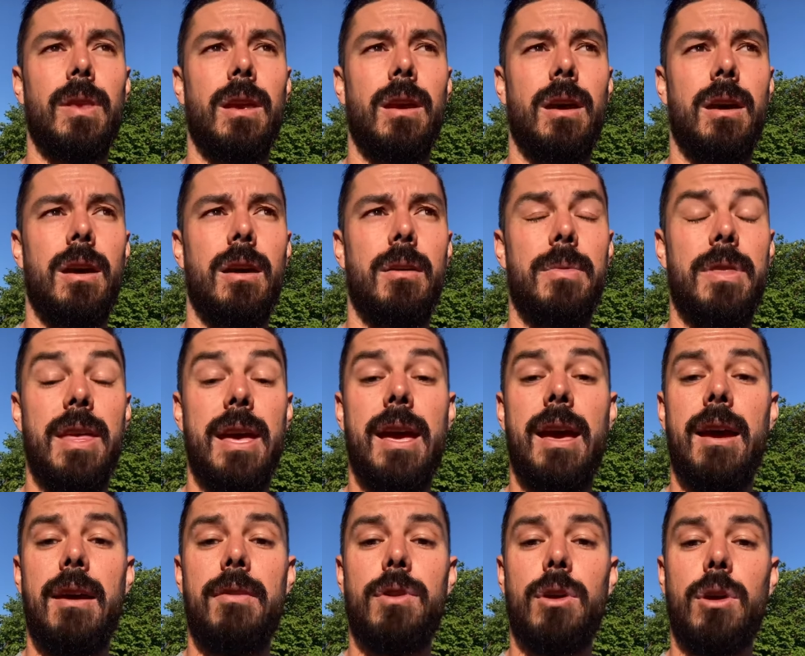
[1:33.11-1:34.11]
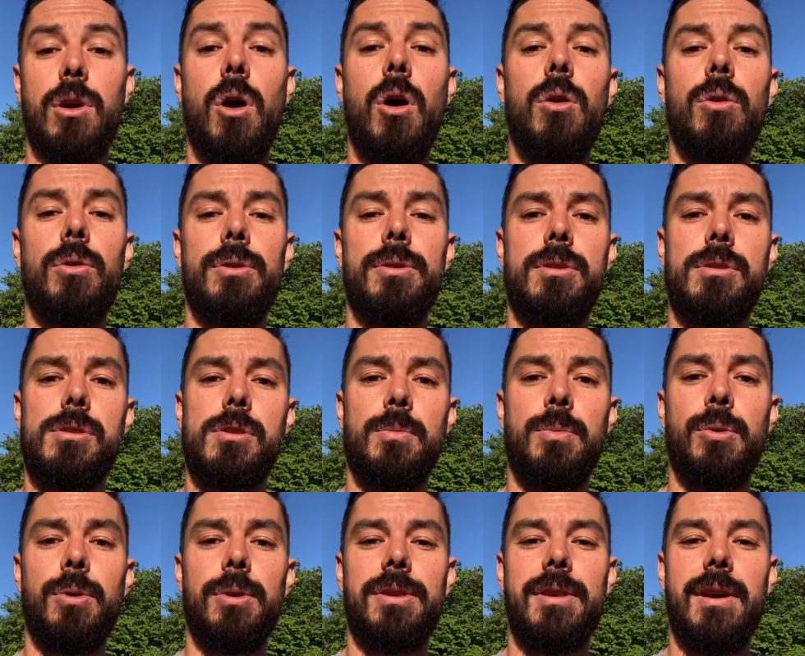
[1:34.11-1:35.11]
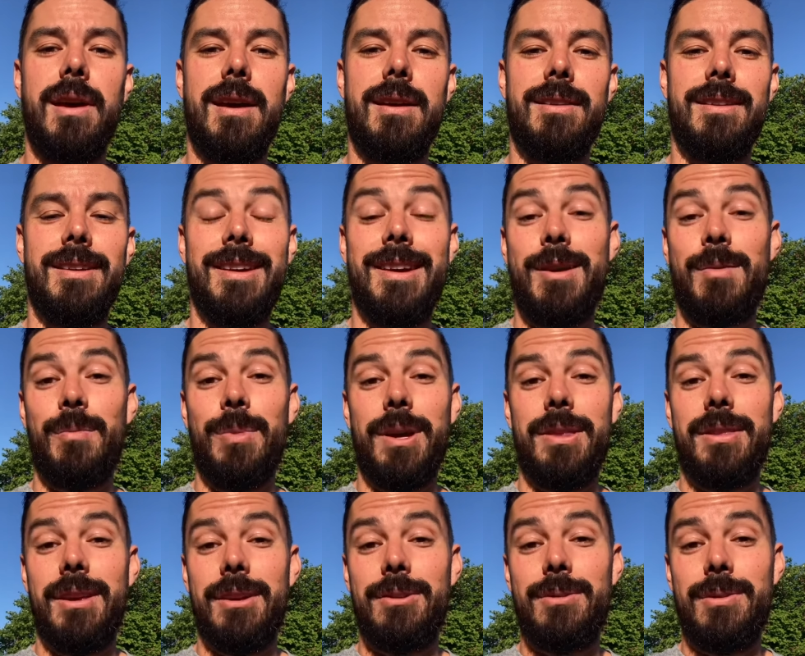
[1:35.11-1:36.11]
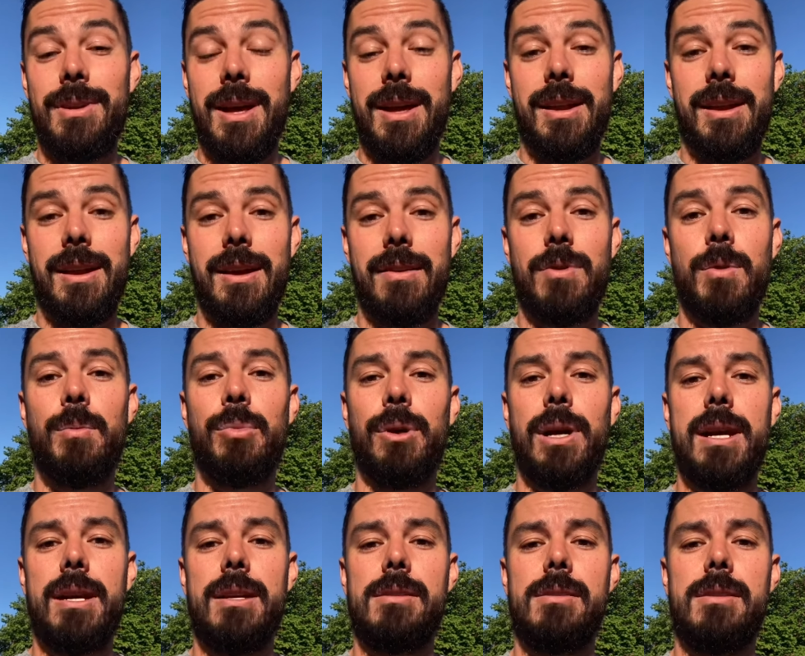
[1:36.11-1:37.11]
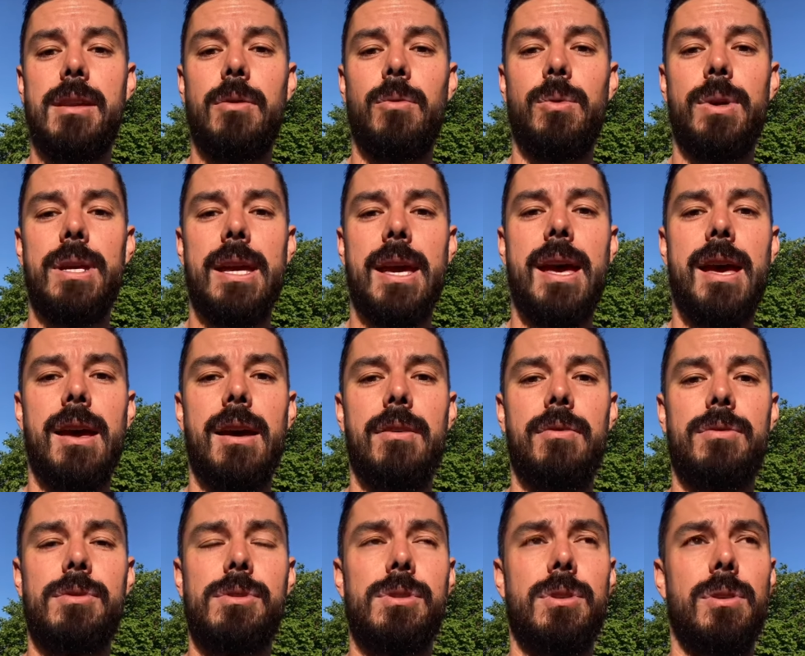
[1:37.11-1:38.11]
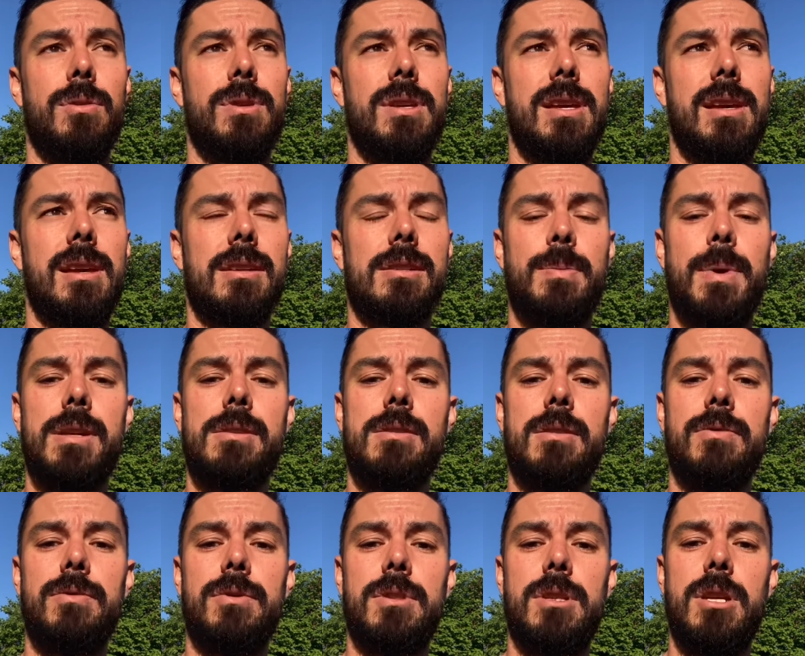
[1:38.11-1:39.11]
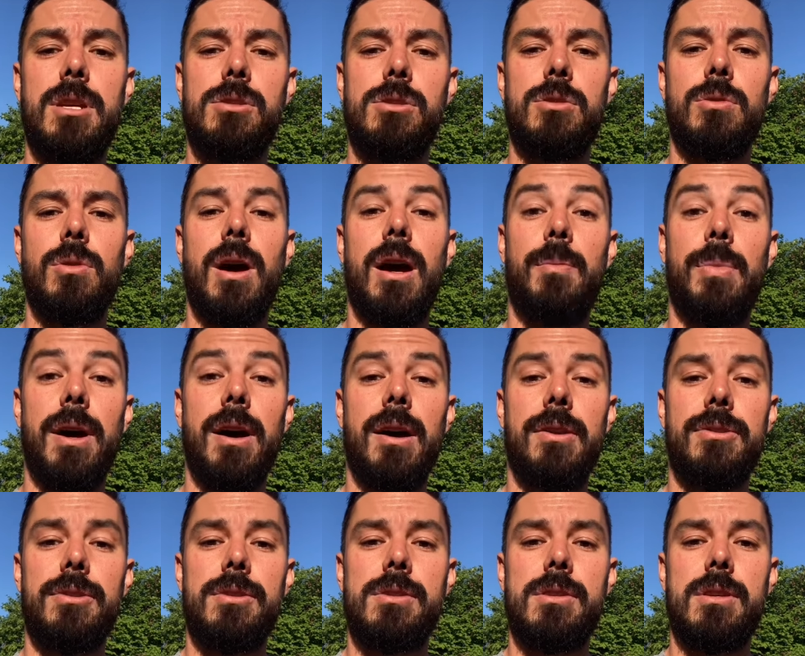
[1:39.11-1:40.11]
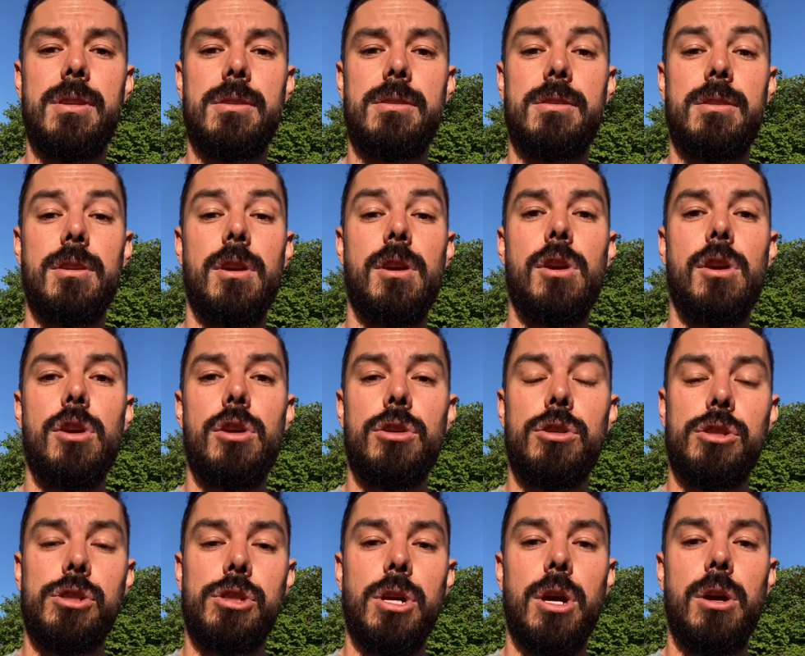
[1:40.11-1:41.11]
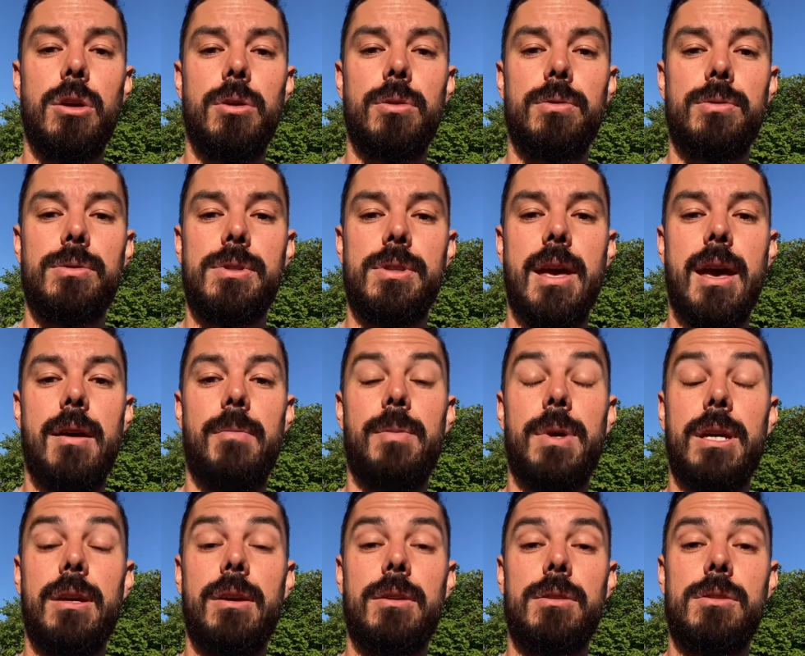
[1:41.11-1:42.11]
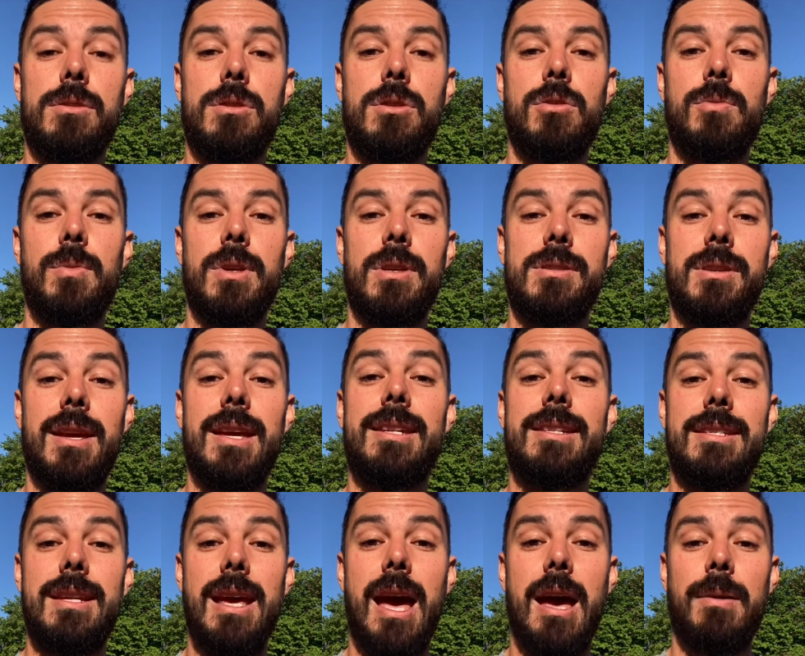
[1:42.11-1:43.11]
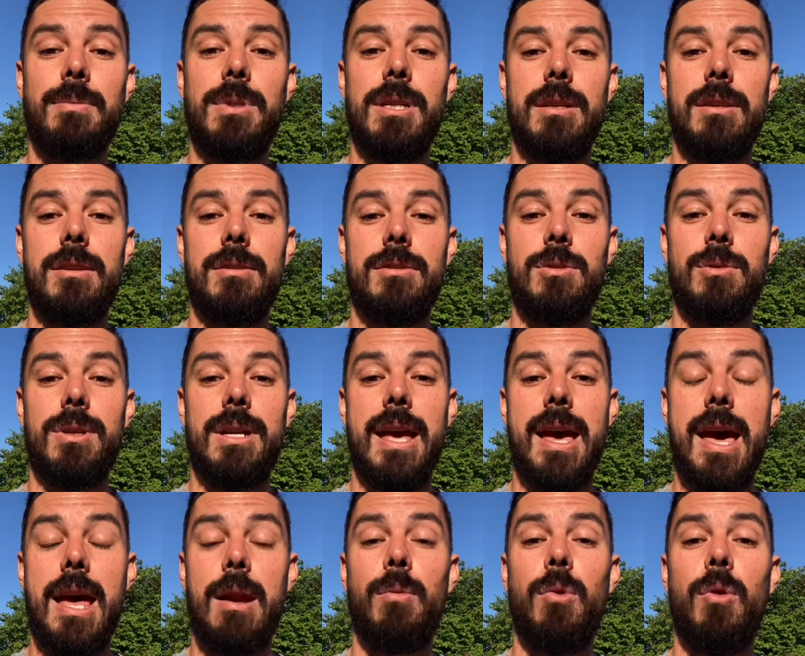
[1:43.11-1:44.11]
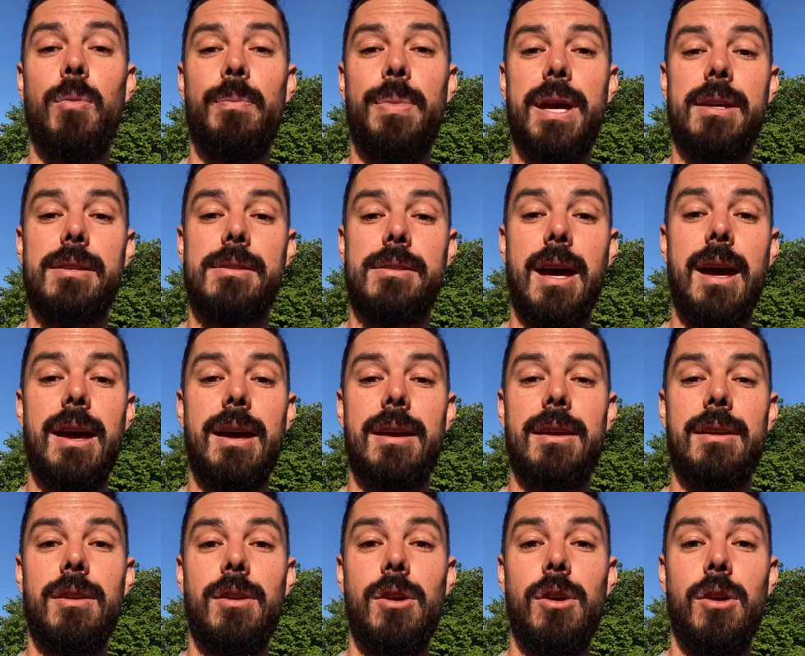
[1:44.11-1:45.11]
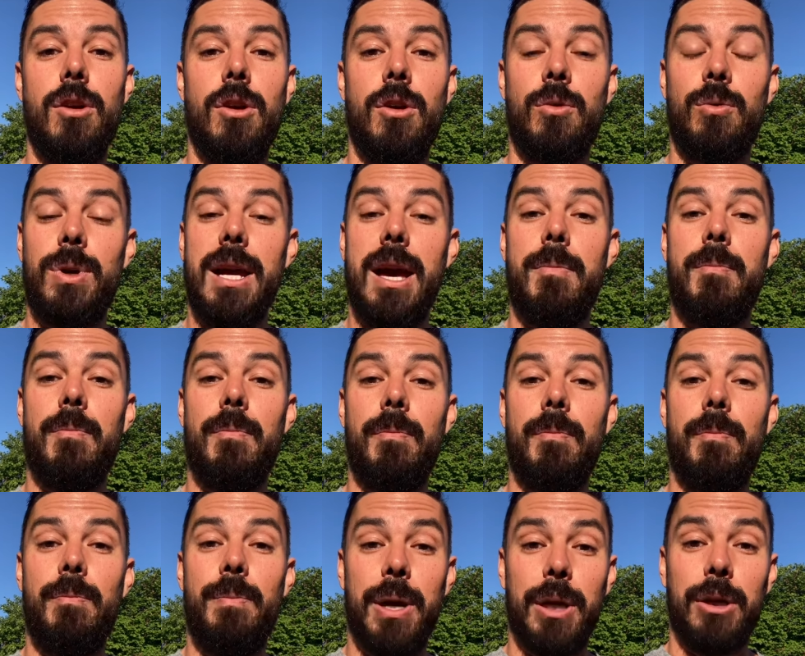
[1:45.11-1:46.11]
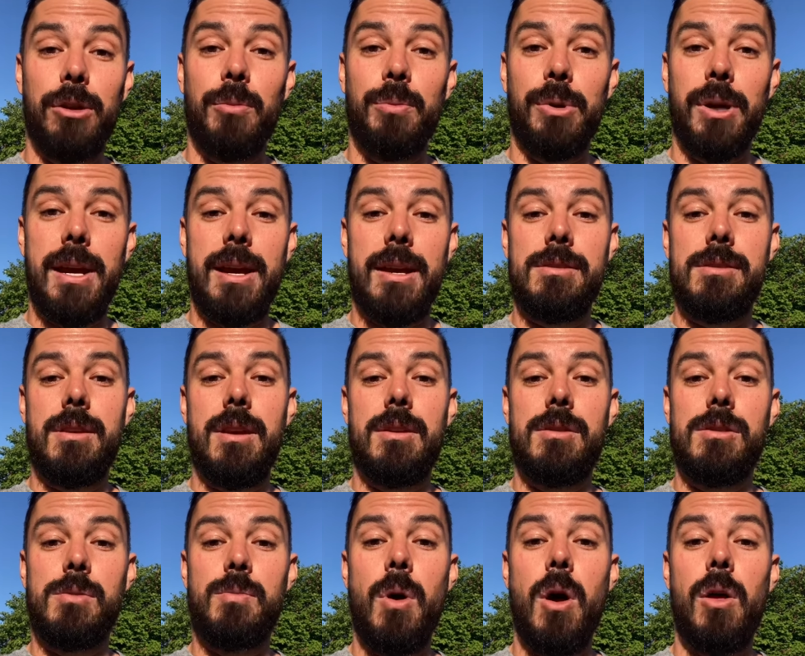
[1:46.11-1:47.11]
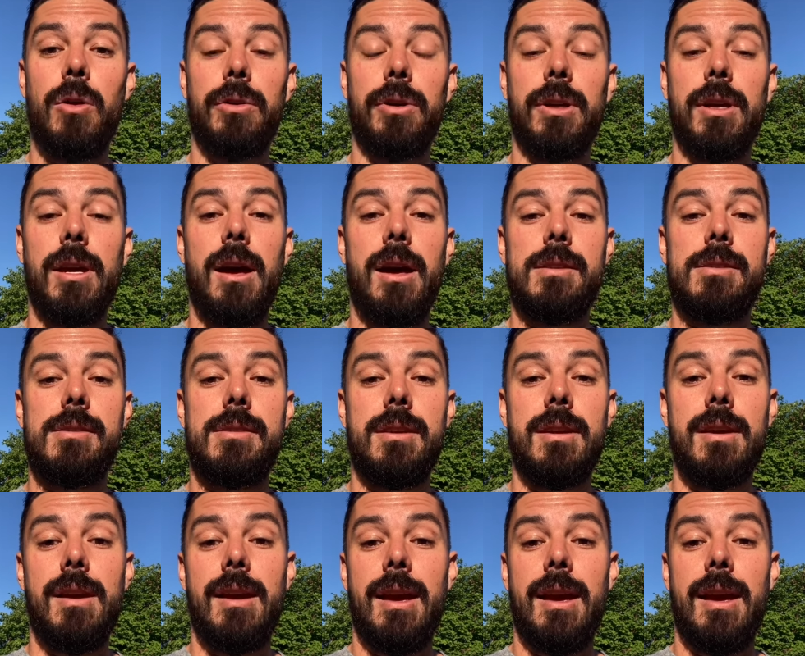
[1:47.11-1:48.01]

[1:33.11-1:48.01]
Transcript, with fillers: Um, they have the colon to support that, but they do not have the brains that we have. So the expensive tissue hypothesis shows that because humans adapted to an animal-based diet, we got bigger brains and smaller guts.